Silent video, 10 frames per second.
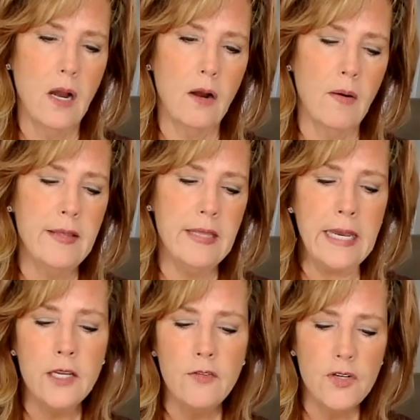all right, the
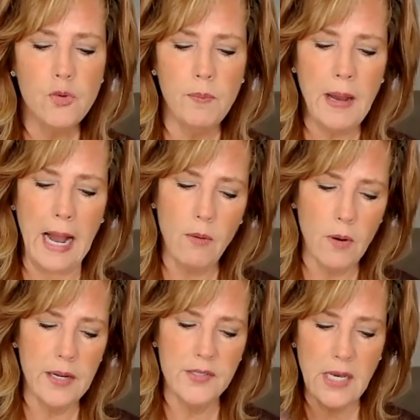individual
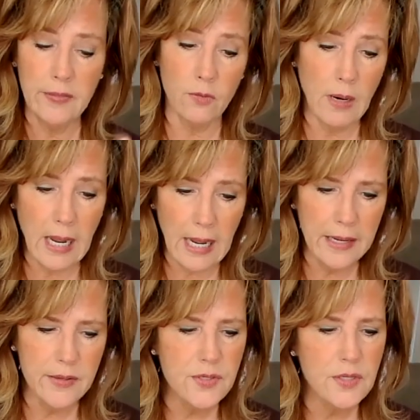power is on the
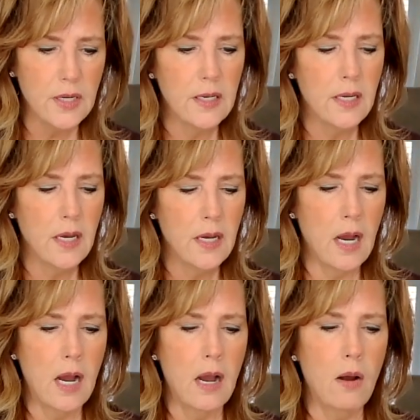rise.
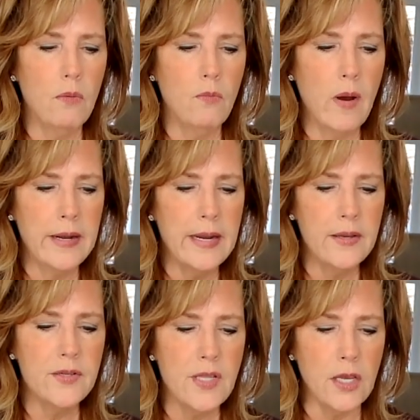Uh, what it
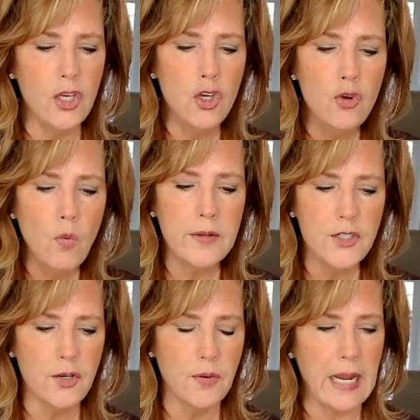is that you want
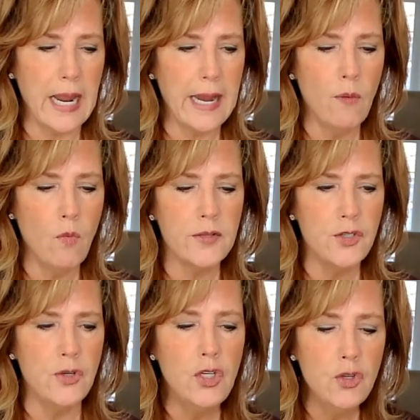to create and what
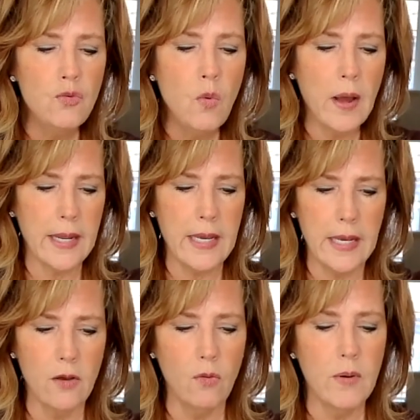do you want to
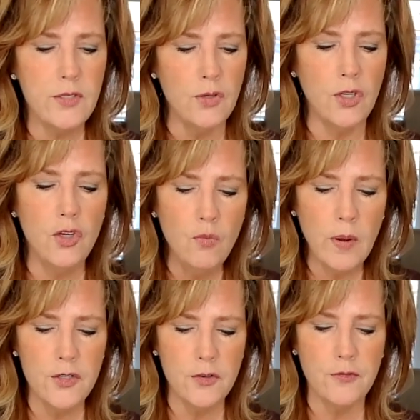heal? What do you want
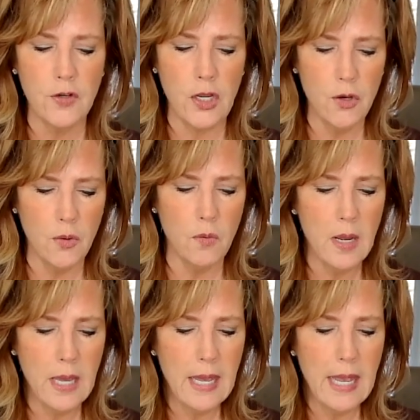to do for you?
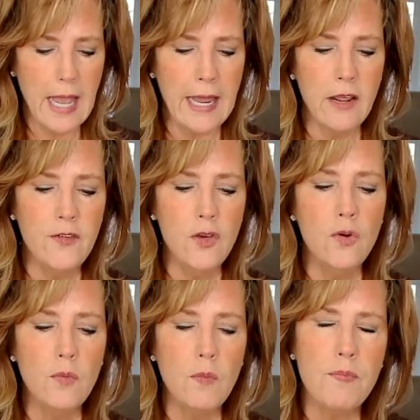And if you